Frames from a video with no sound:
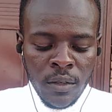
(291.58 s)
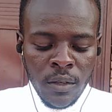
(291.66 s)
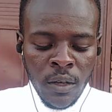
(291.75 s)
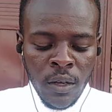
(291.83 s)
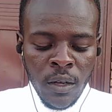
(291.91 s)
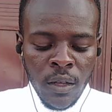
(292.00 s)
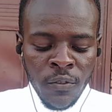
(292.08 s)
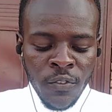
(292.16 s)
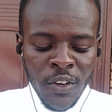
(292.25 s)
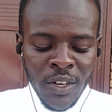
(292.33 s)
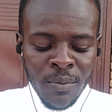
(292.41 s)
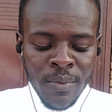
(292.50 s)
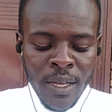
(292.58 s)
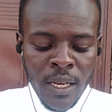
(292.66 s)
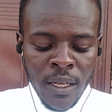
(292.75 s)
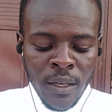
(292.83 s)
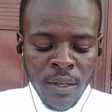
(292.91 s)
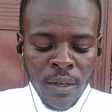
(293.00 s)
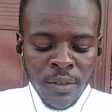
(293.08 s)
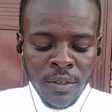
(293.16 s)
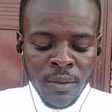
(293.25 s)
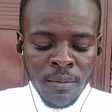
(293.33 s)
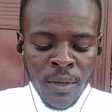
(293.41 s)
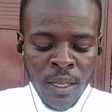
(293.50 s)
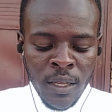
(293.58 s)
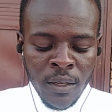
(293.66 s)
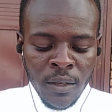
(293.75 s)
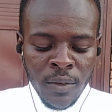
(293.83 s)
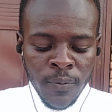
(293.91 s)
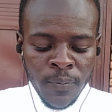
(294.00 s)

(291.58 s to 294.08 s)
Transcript: meaning, guessing meaning,